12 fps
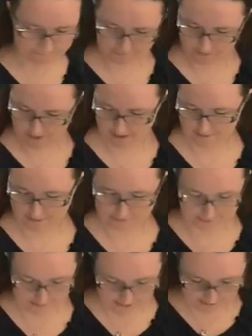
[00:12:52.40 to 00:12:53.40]
Yeah, a
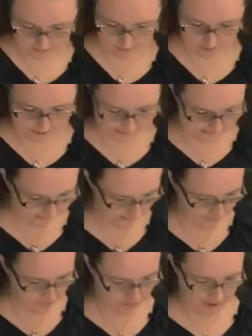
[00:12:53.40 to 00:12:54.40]
flat queen
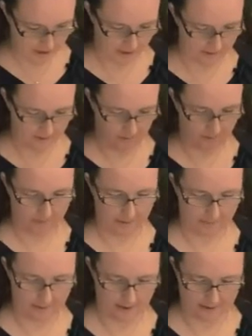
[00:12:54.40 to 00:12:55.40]
size sheet. There'll be
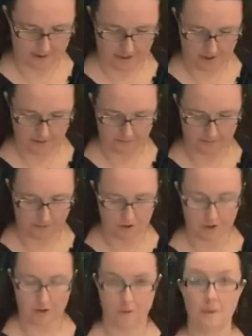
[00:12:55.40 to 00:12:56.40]
plenty here for
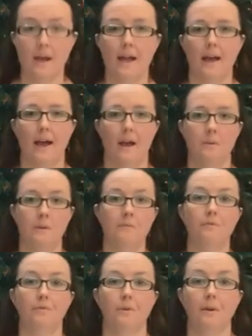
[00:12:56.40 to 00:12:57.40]
2. I went
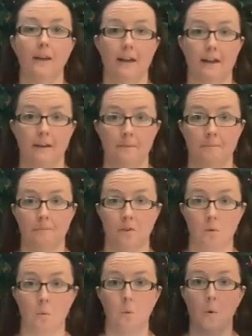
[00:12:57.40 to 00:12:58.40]
for the
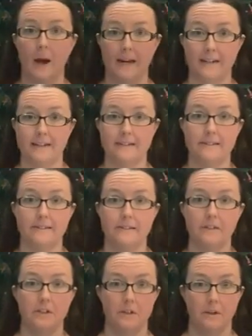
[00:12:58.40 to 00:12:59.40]
whitest
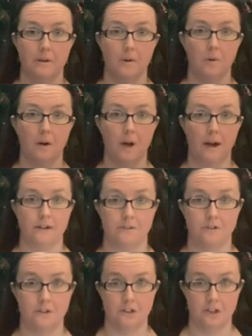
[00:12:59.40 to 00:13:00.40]

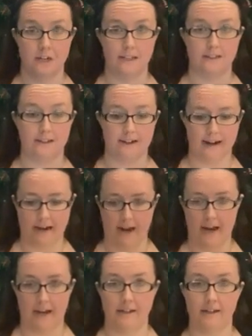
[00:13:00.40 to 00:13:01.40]
cotton sheet that I
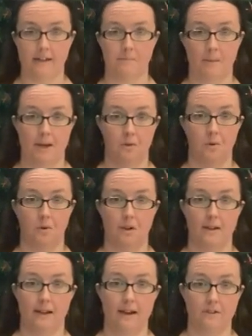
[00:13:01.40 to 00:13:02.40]
had in my whole
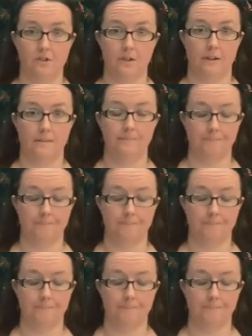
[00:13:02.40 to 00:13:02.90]
collection.